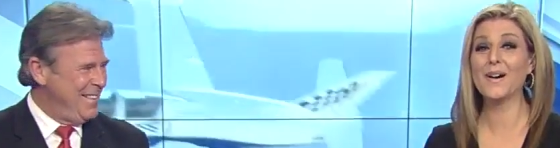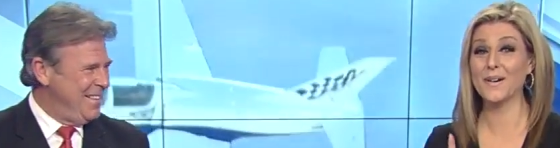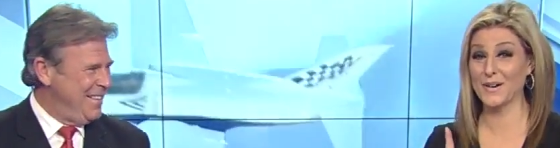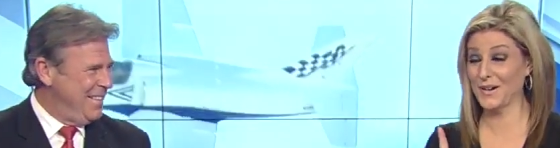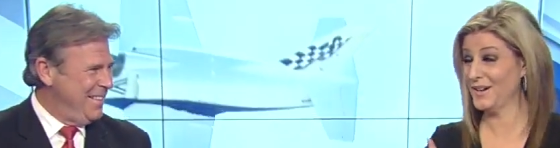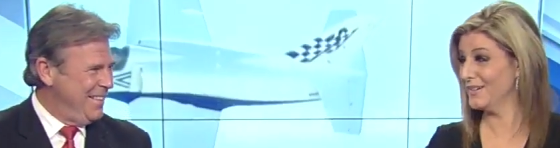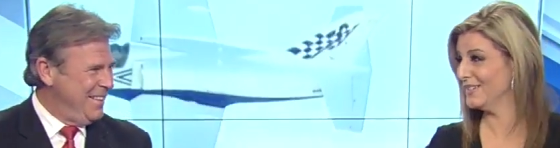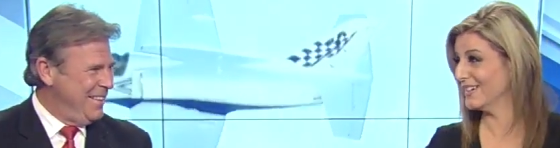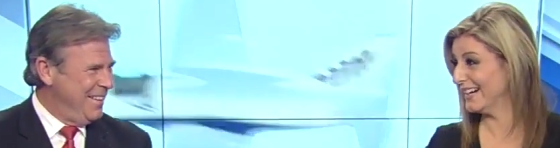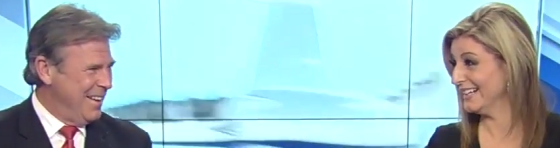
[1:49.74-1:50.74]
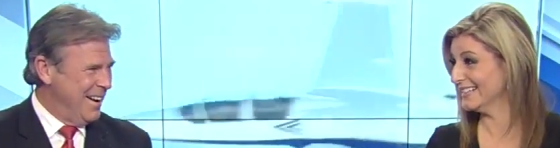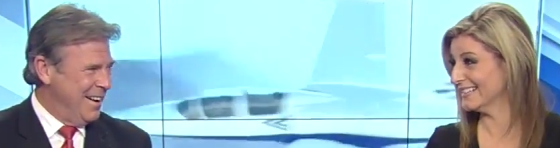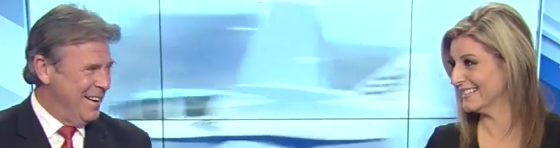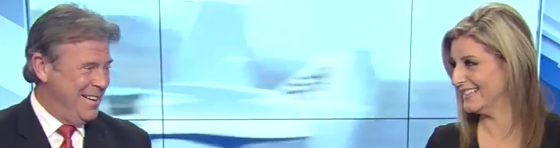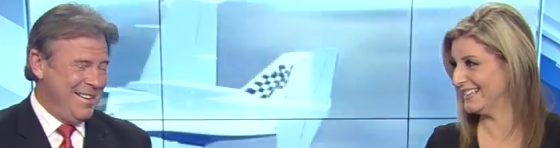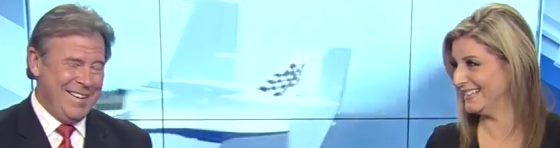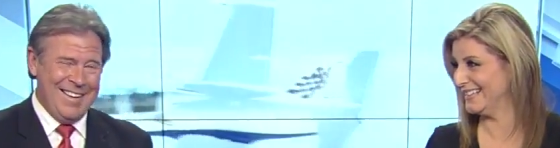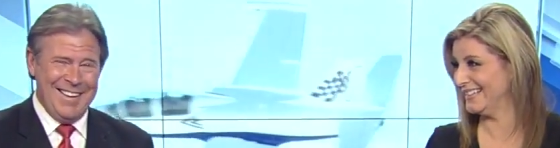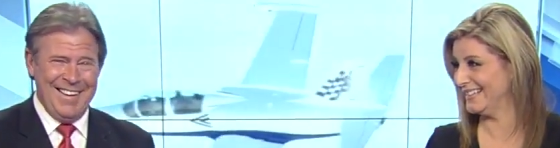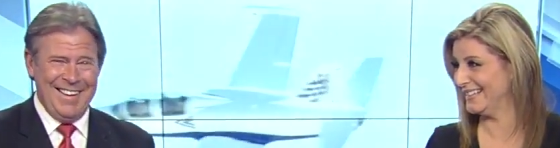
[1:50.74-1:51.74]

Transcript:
Speaker 1: ho, ho, ho, right? Yeah.